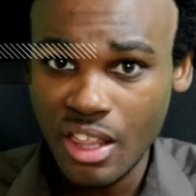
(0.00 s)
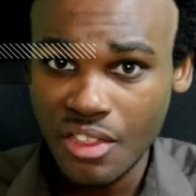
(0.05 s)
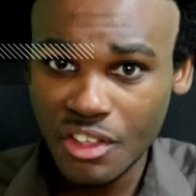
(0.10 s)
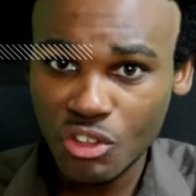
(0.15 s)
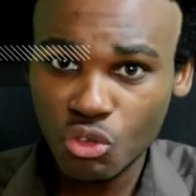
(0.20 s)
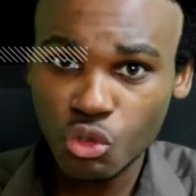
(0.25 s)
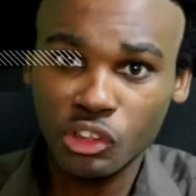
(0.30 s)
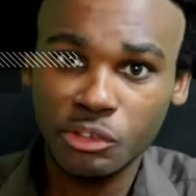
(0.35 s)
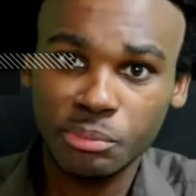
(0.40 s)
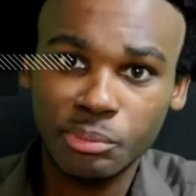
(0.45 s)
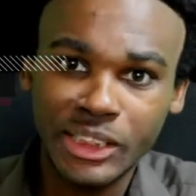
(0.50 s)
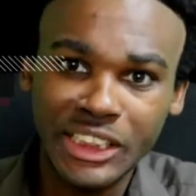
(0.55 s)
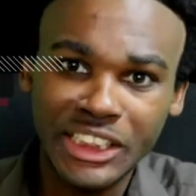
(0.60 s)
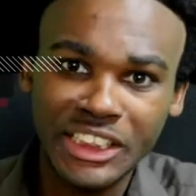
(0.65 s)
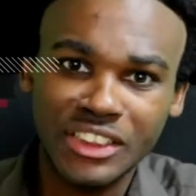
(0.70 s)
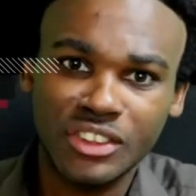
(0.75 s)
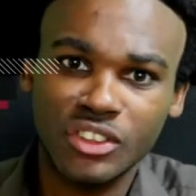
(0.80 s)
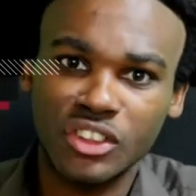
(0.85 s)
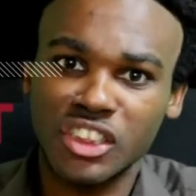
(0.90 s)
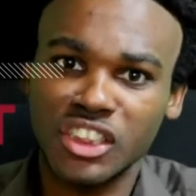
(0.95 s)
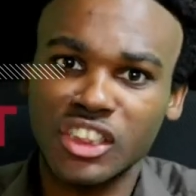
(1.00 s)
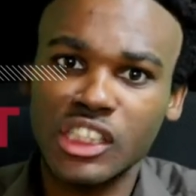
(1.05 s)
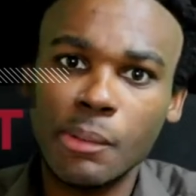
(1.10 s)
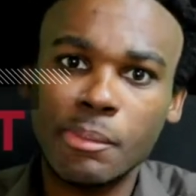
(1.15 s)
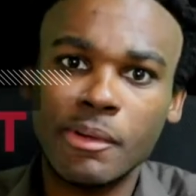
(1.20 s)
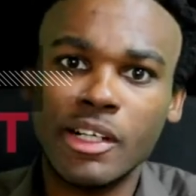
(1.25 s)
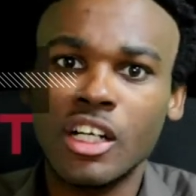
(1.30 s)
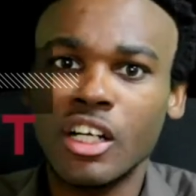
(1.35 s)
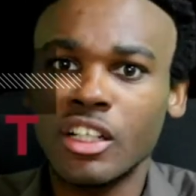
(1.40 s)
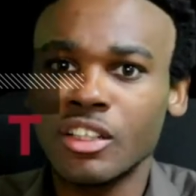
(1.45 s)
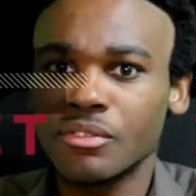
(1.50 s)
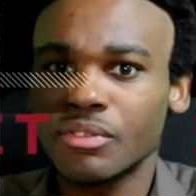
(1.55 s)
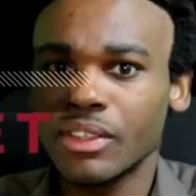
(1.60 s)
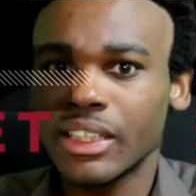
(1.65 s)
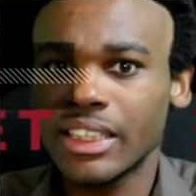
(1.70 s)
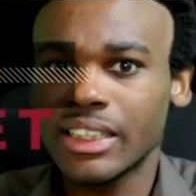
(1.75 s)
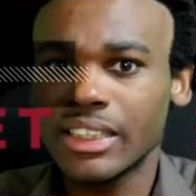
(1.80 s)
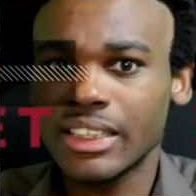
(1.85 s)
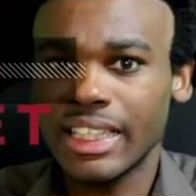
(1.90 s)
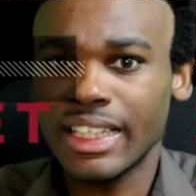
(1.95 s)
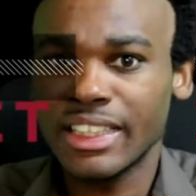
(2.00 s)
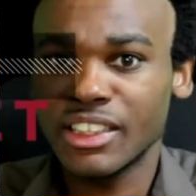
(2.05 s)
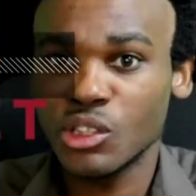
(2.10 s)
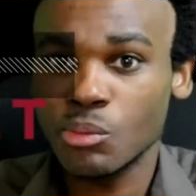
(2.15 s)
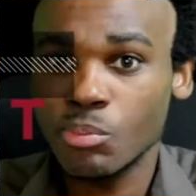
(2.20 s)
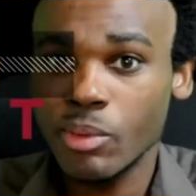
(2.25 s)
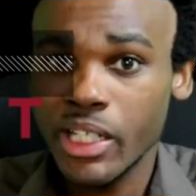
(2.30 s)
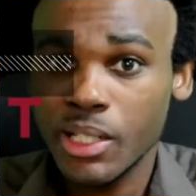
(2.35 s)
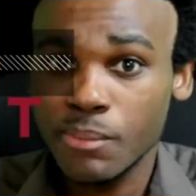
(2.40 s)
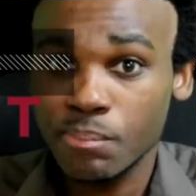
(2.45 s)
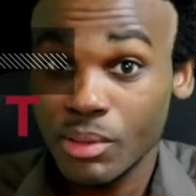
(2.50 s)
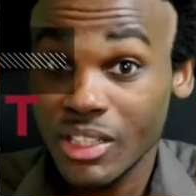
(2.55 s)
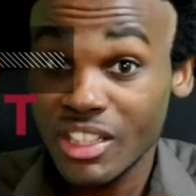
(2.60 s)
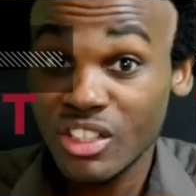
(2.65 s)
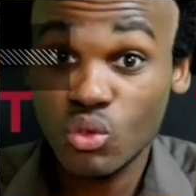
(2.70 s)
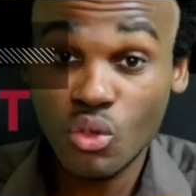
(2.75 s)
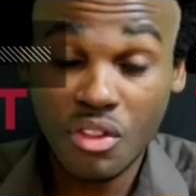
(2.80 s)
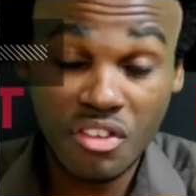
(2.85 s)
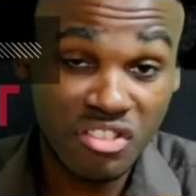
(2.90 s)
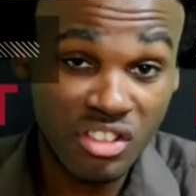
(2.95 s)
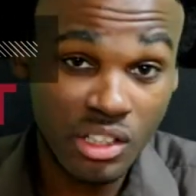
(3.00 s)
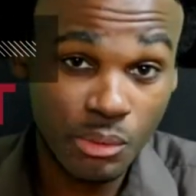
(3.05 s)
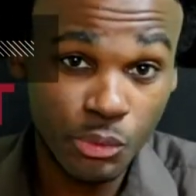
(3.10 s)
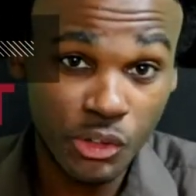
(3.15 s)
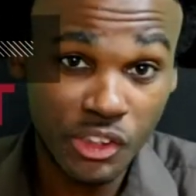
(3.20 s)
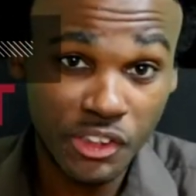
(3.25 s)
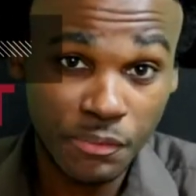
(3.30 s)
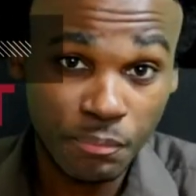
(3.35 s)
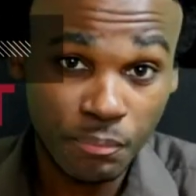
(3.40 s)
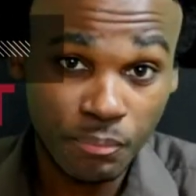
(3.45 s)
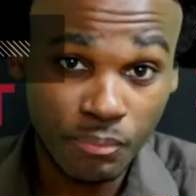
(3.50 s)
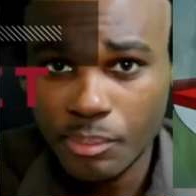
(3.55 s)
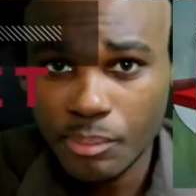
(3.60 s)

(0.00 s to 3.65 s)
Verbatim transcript: This one means to stop a conflict and to make peace with someone.